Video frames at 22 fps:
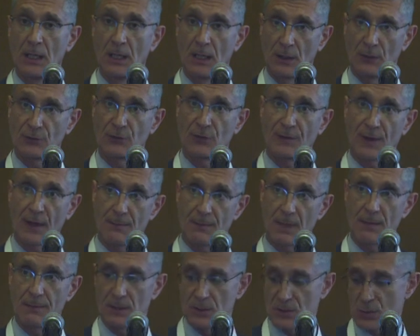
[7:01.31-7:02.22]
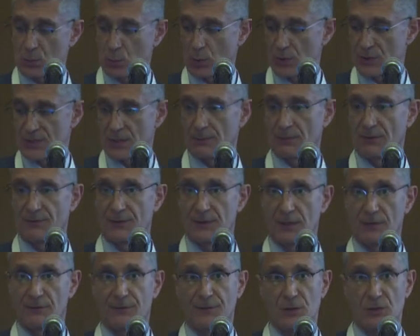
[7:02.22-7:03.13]
And so that may be where some of the
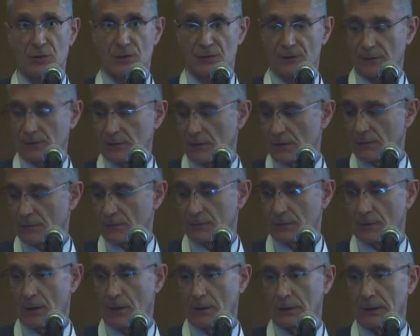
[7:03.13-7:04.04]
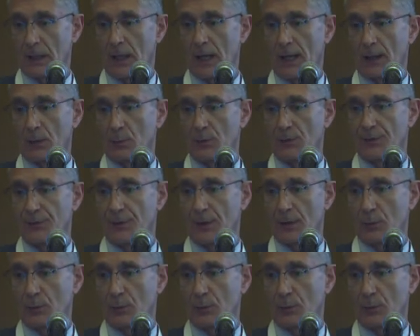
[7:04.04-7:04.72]
efficiencies lie with